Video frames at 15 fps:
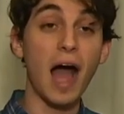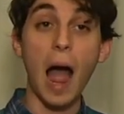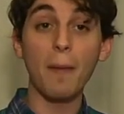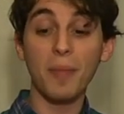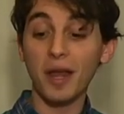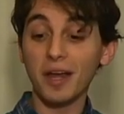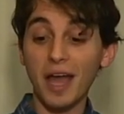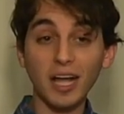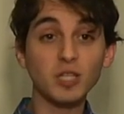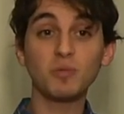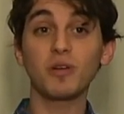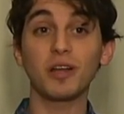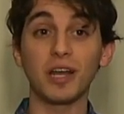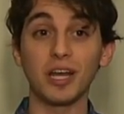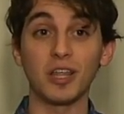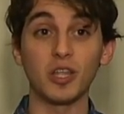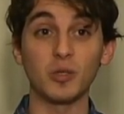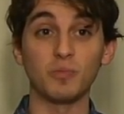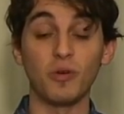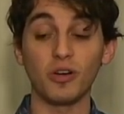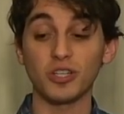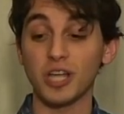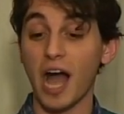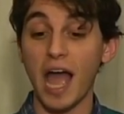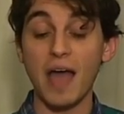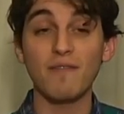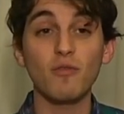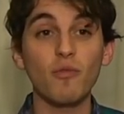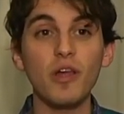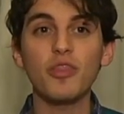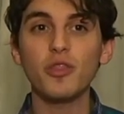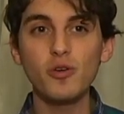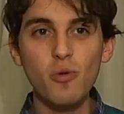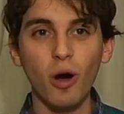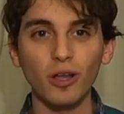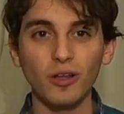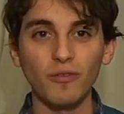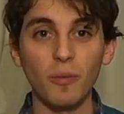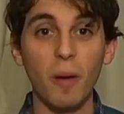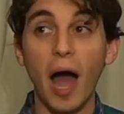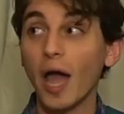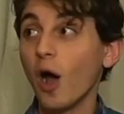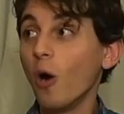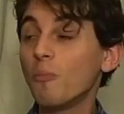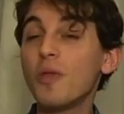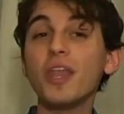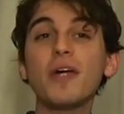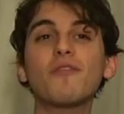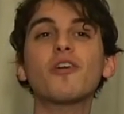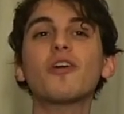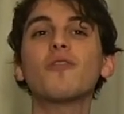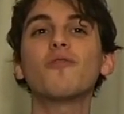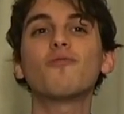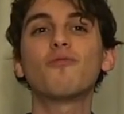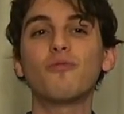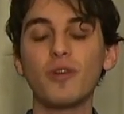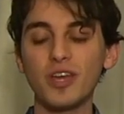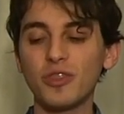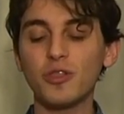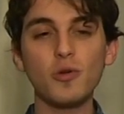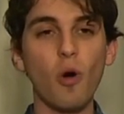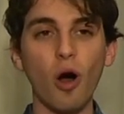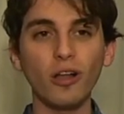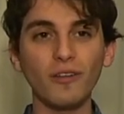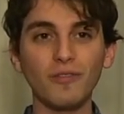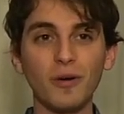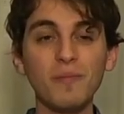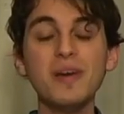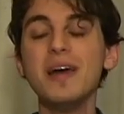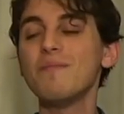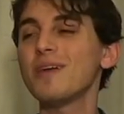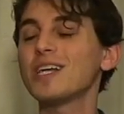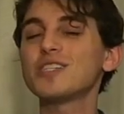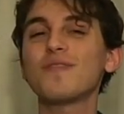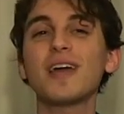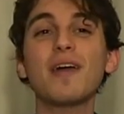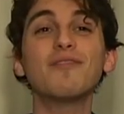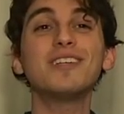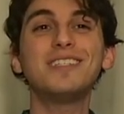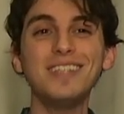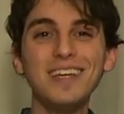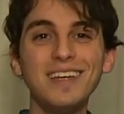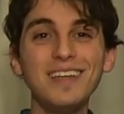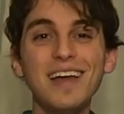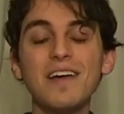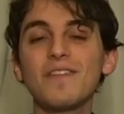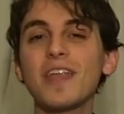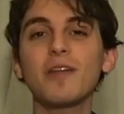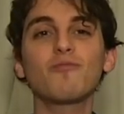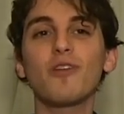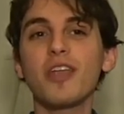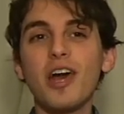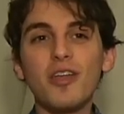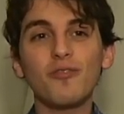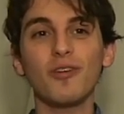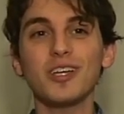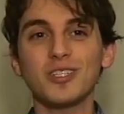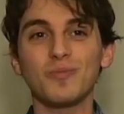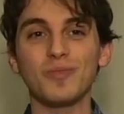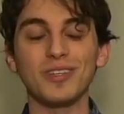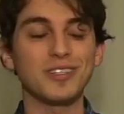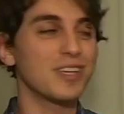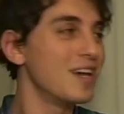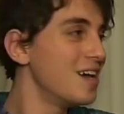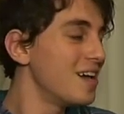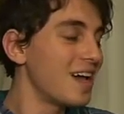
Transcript: I'm not an expert in any of these books. I haven't read through all of them. I hope to never read through all of them, because if I ever did, then I'd run out of recipes.